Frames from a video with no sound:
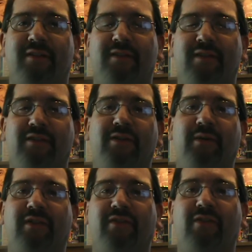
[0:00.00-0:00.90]
they show
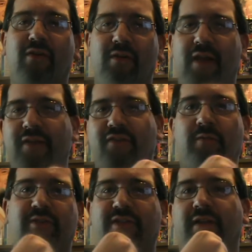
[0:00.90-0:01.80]
his arm, and his
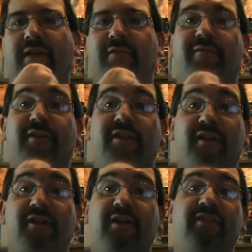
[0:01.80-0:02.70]
arm's just got like a fuck ton
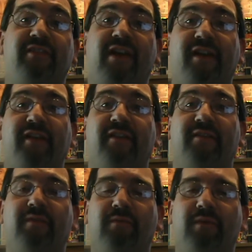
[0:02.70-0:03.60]
of guns on it
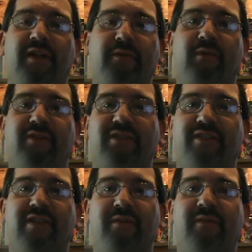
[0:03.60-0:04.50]
when he wants
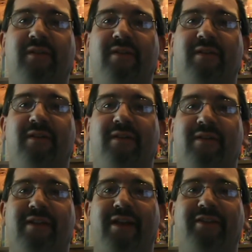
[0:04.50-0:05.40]
it to.
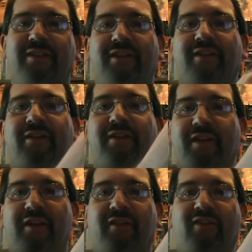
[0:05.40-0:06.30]
And you see the gun
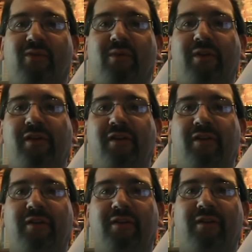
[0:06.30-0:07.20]
in the
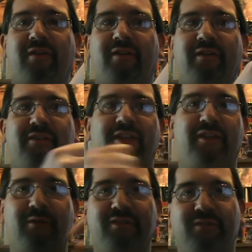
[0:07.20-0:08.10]
corner, you're
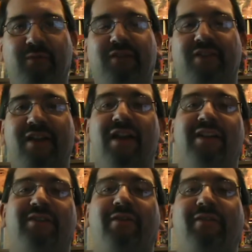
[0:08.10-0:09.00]
seeing things through his eye.
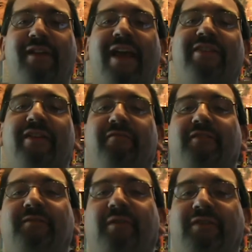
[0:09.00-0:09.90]
So everything has that
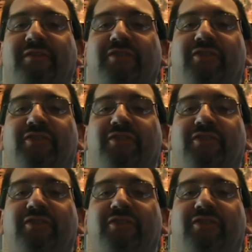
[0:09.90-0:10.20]
first-person